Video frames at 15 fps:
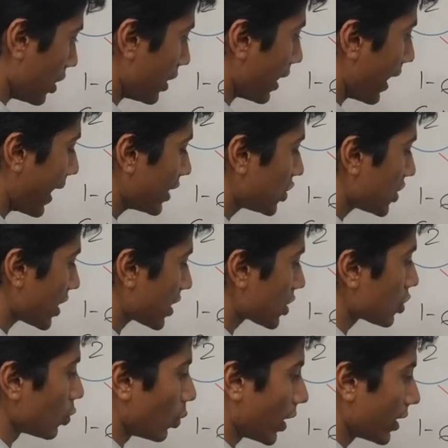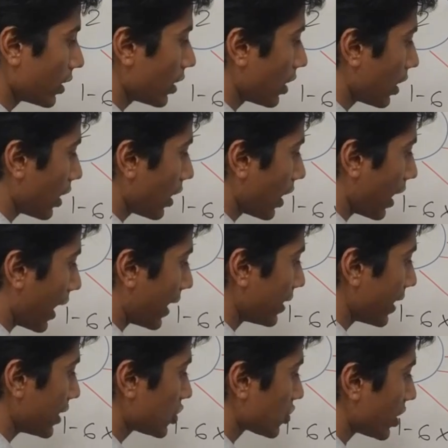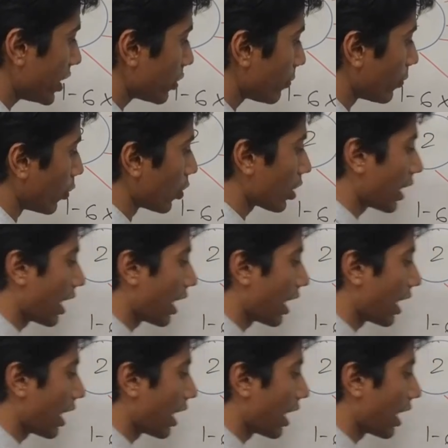The edge 6 to 1 and the edge 3 to 4